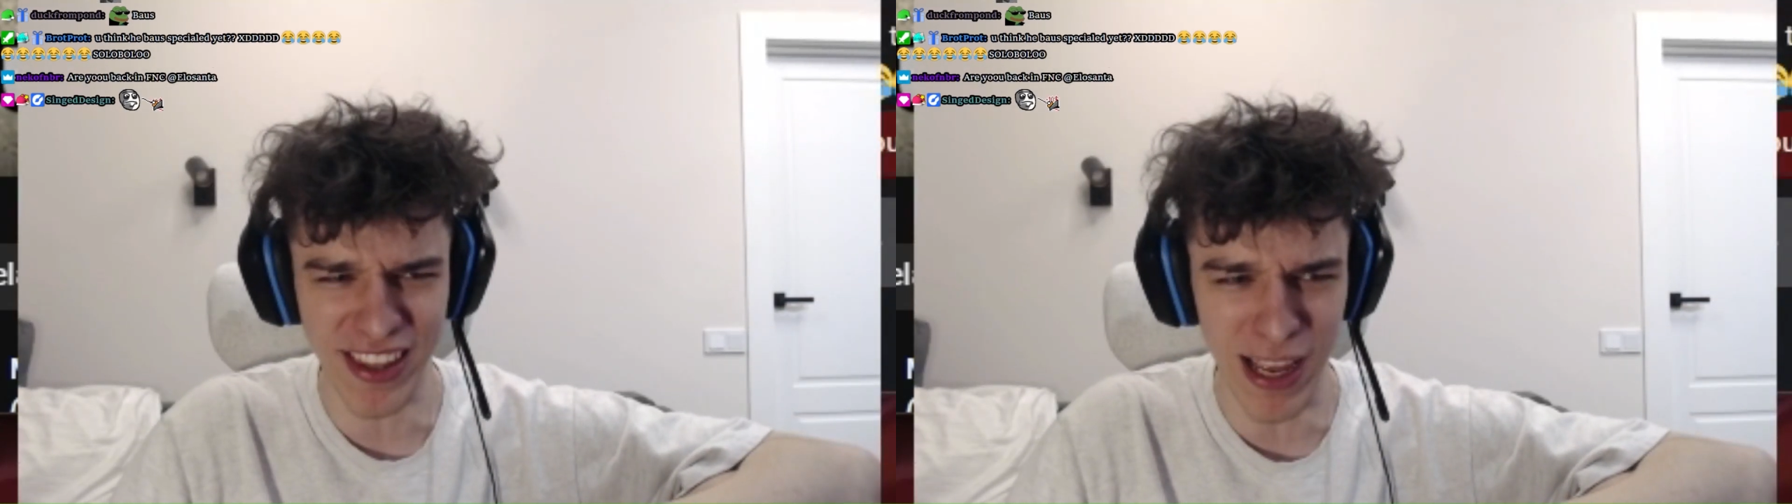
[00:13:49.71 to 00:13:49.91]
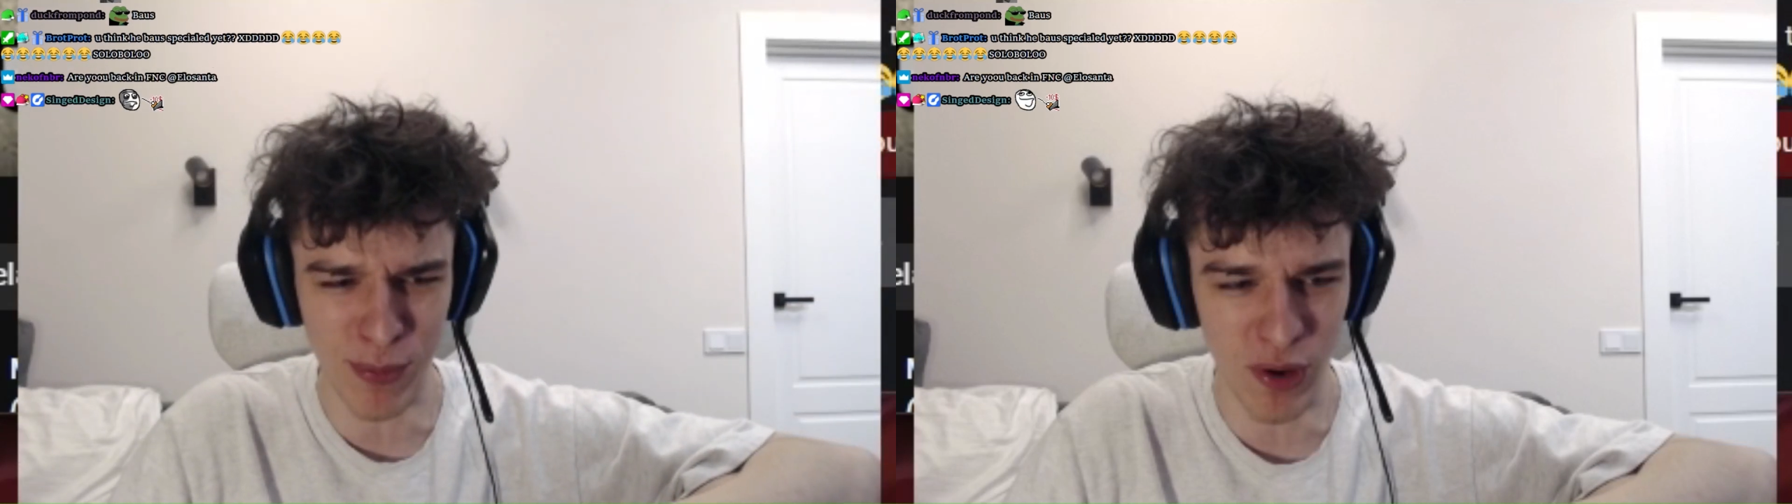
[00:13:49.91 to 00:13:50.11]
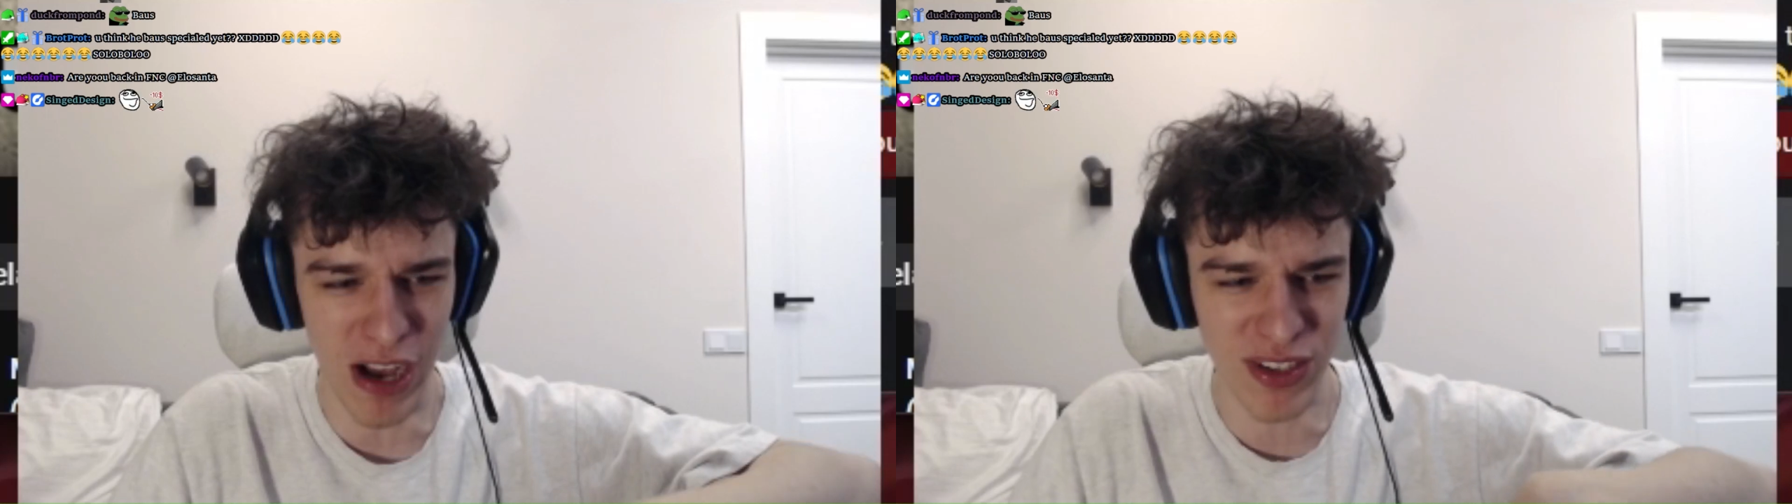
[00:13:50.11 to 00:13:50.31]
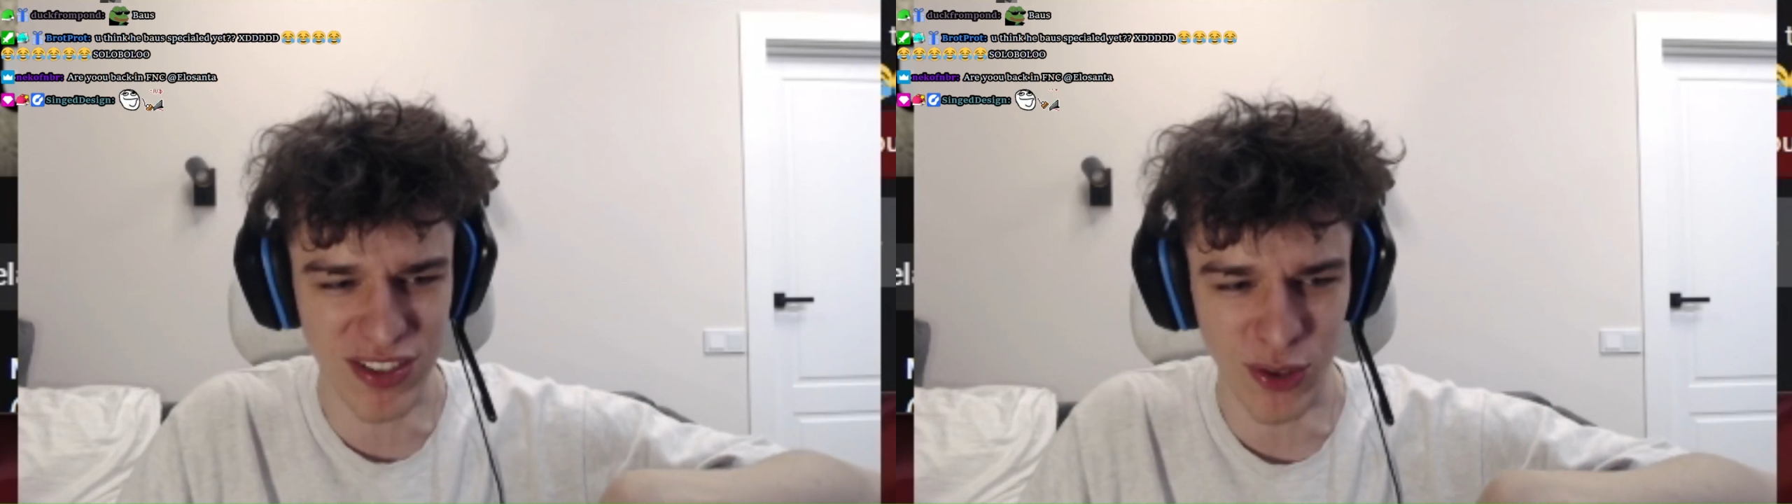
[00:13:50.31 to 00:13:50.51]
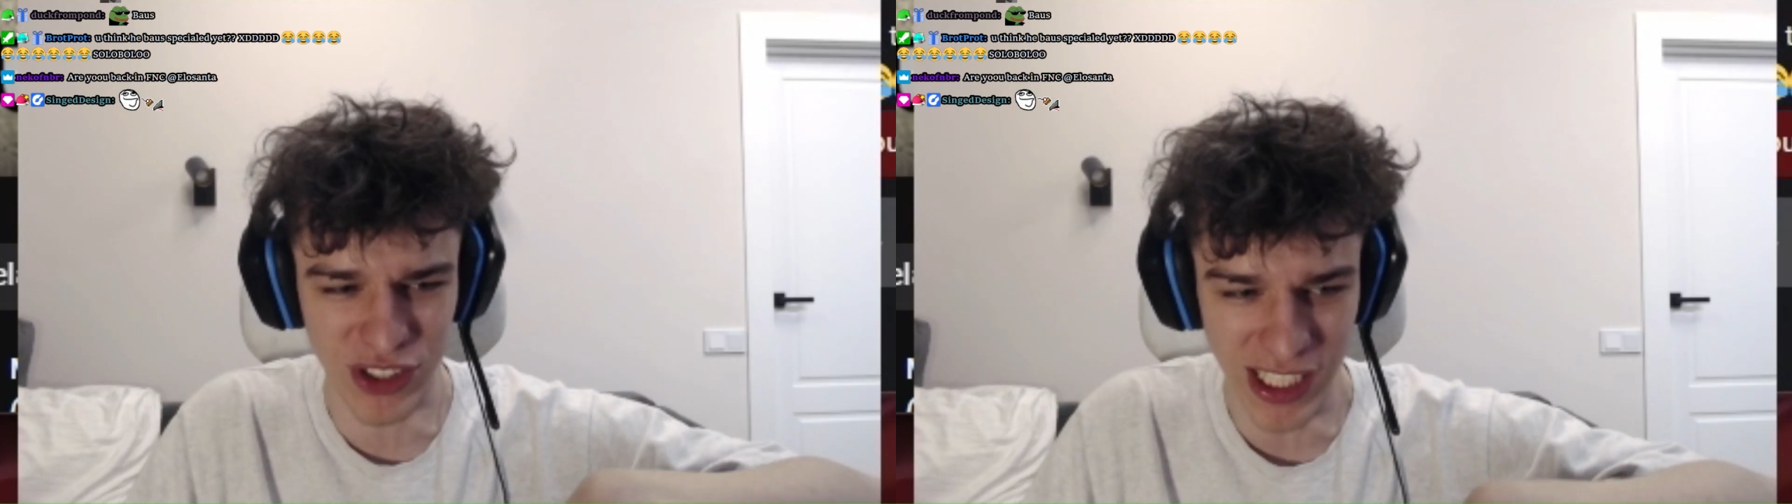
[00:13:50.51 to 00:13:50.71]
night, bro. I was
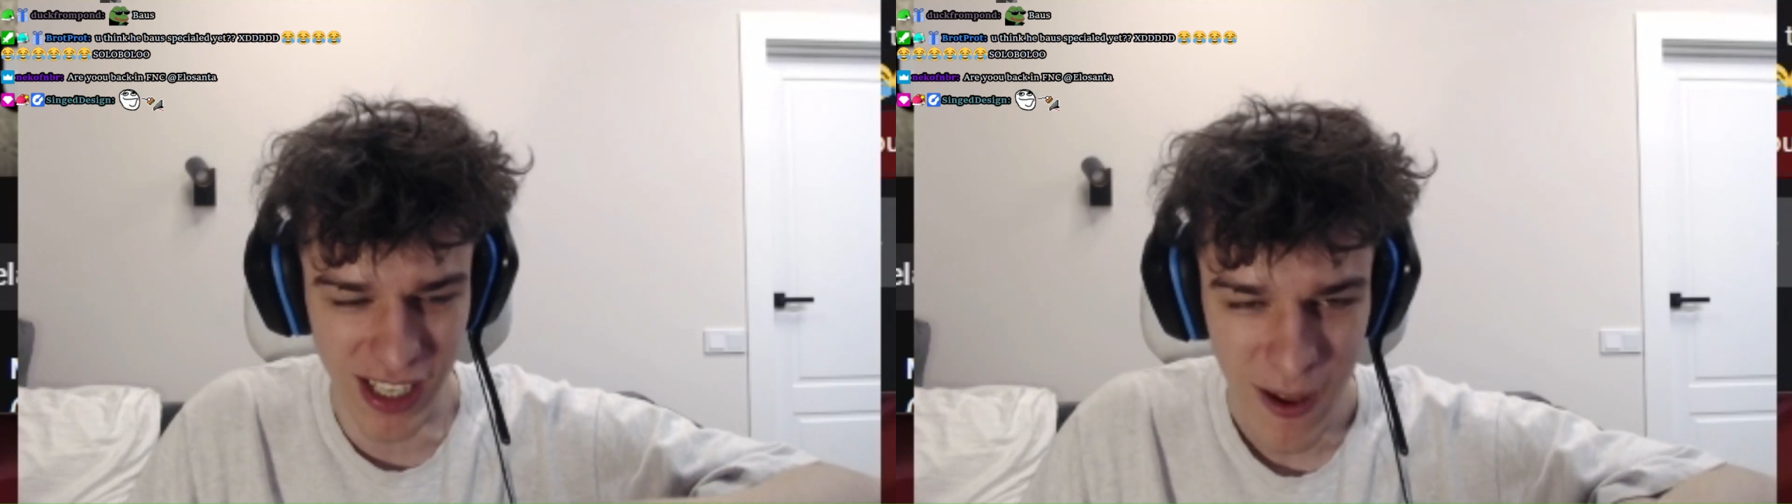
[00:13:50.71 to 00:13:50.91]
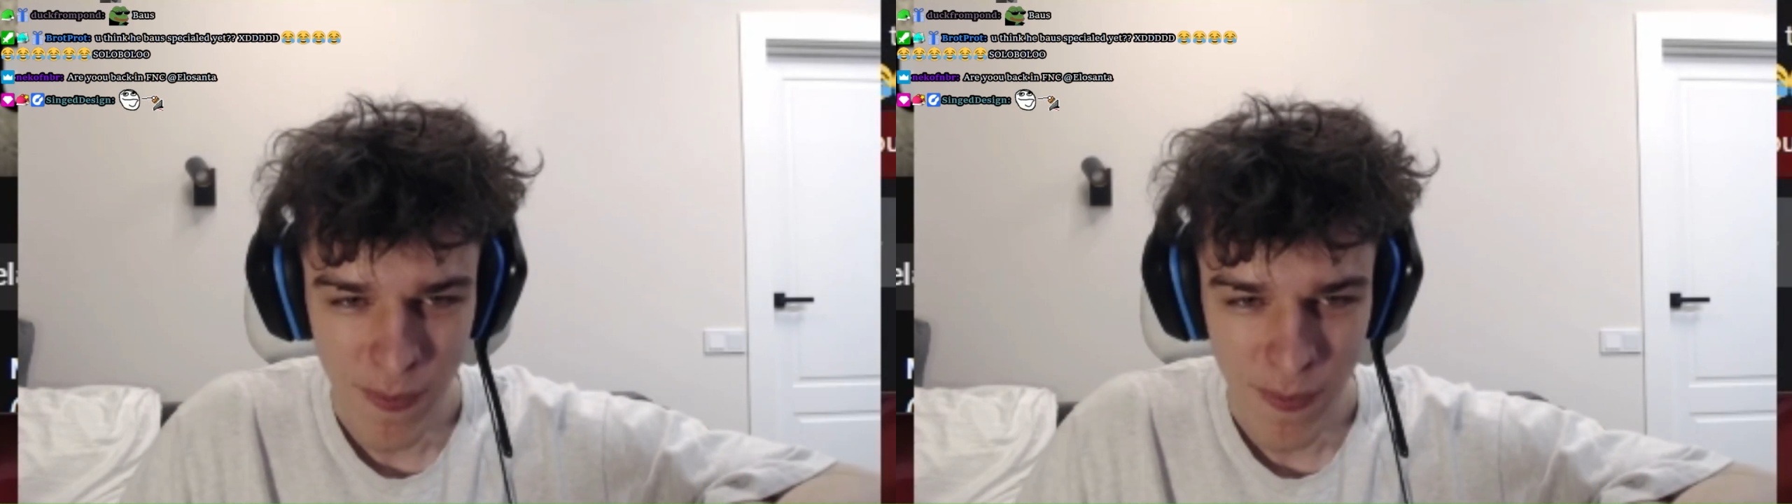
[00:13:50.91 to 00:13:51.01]
so drunk.